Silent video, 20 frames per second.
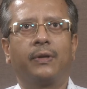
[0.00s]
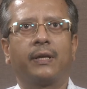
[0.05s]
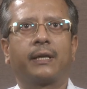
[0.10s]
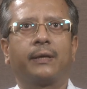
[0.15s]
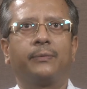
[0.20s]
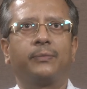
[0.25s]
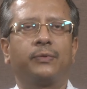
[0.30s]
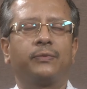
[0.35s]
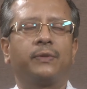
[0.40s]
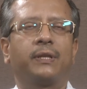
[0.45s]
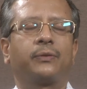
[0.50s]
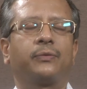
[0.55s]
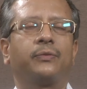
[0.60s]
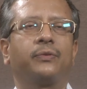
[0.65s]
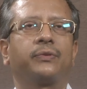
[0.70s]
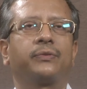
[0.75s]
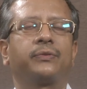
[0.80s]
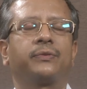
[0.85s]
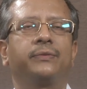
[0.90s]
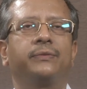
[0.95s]
welcome to the
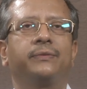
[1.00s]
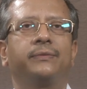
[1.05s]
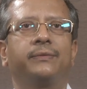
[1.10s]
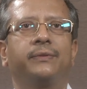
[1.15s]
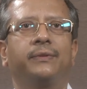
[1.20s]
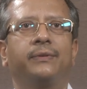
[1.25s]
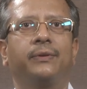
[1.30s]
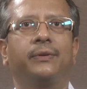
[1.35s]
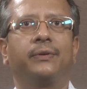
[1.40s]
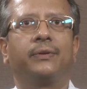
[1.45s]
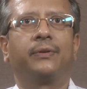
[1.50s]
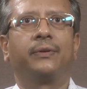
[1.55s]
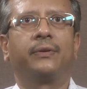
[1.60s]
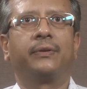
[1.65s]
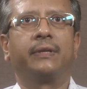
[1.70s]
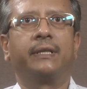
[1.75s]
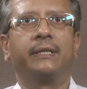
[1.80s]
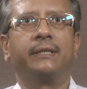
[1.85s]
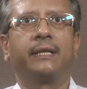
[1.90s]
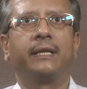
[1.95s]
course
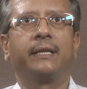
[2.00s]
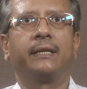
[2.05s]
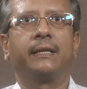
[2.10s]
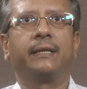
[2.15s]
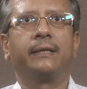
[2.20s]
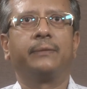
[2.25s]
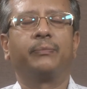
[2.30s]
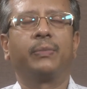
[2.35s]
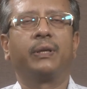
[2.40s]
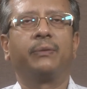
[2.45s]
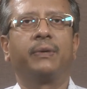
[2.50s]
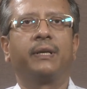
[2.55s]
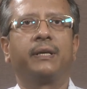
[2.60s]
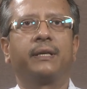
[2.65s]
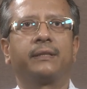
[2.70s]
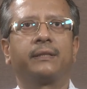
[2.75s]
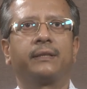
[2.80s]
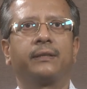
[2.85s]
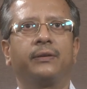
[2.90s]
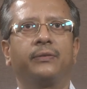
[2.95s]
on design and
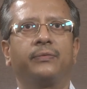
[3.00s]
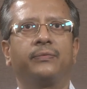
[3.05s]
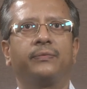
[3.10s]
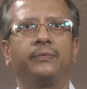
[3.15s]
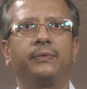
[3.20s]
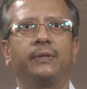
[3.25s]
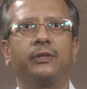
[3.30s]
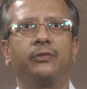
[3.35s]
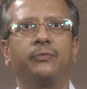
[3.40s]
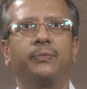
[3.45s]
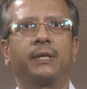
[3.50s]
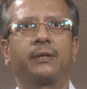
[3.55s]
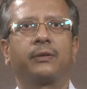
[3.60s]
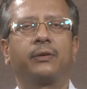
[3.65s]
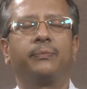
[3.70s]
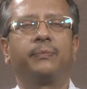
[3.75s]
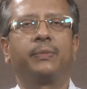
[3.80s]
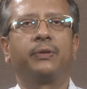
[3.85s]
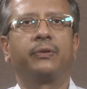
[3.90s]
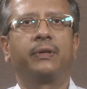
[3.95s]
implementation of human
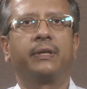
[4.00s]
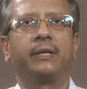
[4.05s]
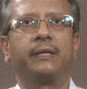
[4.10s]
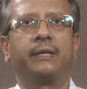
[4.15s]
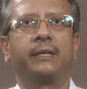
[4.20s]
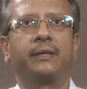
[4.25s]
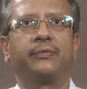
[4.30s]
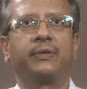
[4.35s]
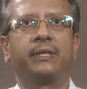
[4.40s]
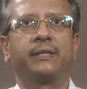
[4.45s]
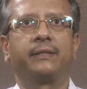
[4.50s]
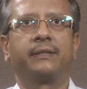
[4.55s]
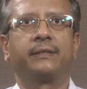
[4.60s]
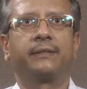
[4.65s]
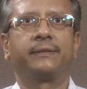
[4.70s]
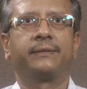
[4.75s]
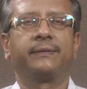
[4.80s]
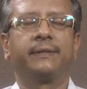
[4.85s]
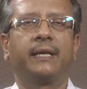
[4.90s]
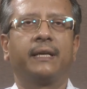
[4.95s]
computer
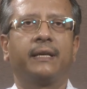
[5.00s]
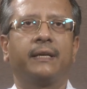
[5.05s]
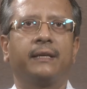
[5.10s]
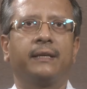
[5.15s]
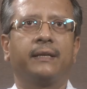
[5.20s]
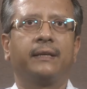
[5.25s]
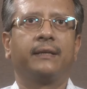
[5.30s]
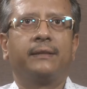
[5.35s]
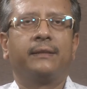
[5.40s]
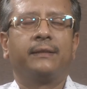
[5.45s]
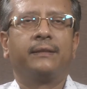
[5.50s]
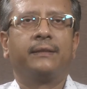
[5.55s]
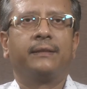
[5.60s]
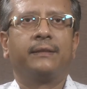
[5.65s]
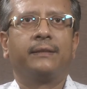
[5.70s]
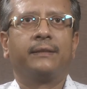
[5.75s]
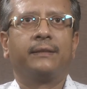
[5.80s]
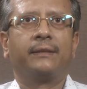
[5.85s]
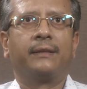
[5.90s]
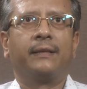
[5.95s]
interfaces.
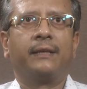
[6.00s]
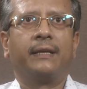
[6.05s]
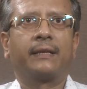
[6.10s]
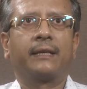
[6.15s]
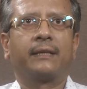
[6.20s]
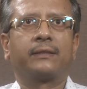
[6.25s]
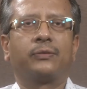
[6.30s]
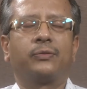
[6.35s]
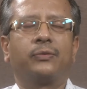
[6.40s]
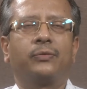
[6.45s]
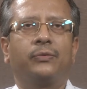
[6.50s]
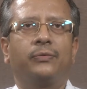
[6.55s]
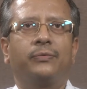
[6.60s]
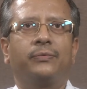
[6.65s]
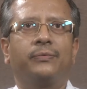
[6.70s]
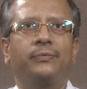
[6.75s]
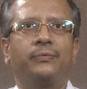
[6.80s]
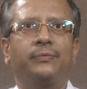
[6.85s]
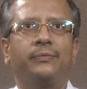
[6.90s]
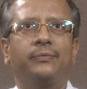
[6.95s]
Let us
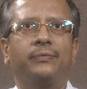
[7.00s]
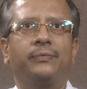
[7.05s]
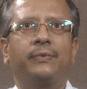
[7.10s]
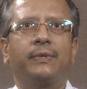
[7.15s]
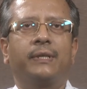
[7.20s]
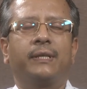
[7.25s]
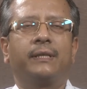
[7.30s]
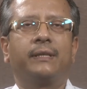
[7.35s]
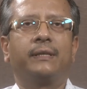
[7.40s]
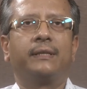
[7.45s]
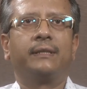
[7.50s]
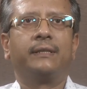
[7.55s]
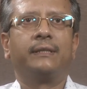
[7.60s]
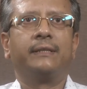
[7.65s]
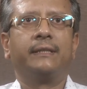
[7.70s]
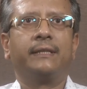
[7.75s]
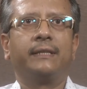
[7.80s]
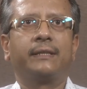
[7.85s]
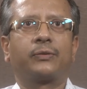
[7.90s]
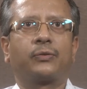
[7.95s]
know
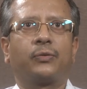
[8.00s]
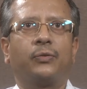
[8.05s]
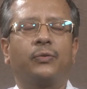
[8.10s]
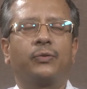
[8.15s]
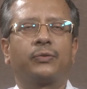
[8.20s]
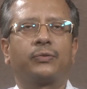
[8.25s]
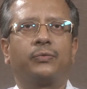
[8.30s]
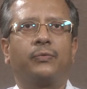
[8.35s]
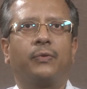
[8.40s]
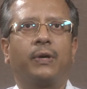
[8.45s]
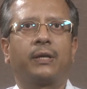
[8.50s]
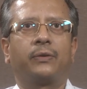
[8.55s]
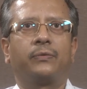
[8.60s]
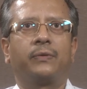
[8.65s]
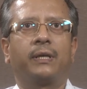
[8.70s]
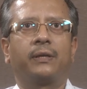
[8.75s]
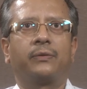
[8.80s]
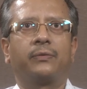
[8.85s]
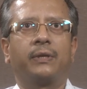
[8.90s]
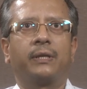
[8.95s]
in this course what
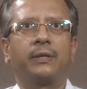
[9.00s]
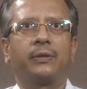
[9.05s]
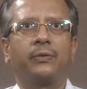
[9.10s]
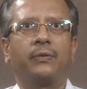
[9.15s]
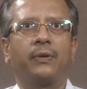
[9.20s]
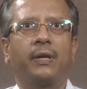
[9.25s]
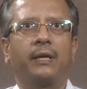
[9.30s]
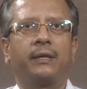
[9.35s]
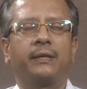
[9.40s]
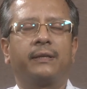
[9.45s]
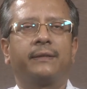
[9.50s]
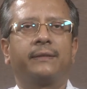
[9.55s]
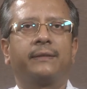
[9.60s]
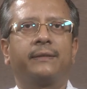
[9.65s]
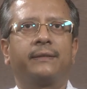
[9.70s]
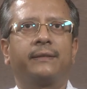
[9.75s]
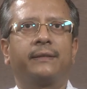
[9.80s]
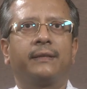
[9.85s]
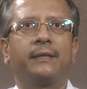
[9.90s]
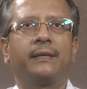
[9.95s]
we are going to learn,
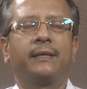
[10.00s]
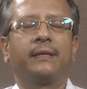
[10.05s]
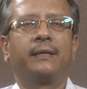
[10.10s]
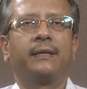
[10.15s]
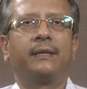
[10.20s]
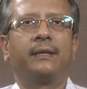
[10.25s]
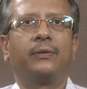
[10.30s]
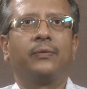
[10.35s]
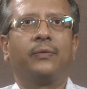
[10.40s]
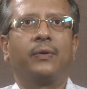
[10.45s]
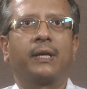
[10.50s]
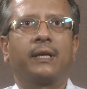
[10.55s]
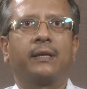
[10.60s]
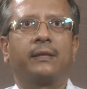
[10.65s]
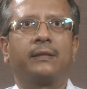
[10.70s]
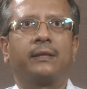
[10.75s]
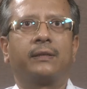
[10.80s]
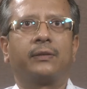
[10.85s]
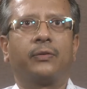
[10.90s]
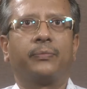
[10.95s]
what
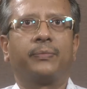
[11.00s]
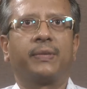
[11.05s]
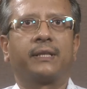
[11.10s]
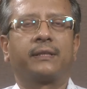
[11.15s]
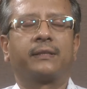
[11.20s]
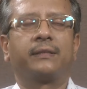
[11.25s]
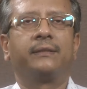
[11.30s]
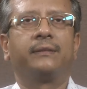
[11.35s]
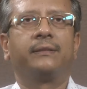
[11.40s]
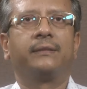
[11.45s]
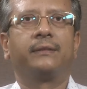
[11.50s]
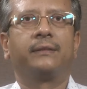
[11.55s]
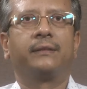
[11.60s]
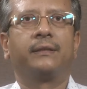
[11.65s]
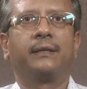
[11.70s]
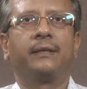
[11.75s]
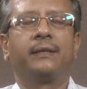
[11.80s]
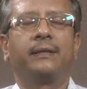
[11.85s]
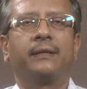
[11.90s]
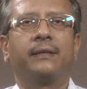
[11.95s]
are the topics
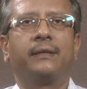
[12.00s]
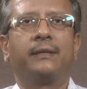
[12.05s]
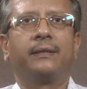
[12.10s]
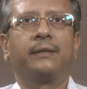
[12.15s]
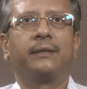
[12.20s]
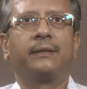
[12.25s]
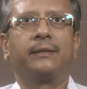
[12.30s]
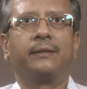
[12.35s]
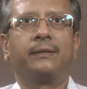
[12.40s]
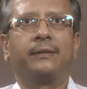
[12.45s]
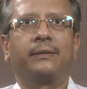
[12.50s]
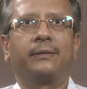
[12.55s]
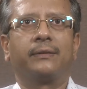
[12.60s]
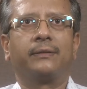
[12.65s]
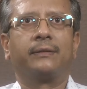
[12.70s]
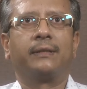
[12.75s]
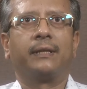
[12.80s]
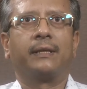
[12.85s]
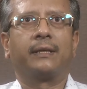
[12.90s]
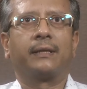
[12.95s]
uh,
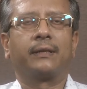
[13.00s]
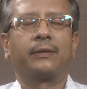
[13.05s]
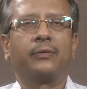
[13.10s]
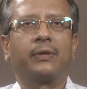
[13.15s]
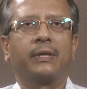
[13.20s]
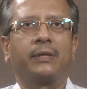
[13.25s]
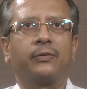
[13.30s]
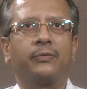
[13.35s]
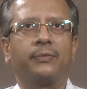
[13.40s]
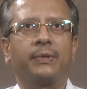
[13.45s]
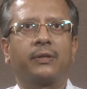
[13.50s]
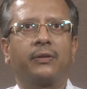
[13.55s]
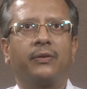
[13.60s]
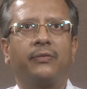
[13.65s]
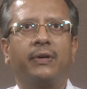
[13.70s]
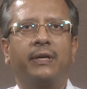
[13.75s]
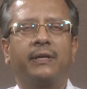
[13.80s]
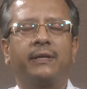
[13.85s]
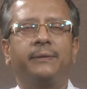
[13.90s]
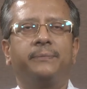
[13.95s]
that are going to be
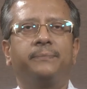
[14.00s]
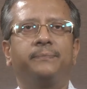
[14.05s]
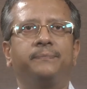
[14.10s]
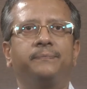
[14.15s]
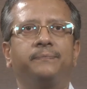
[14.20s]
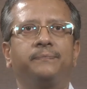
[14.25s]
covered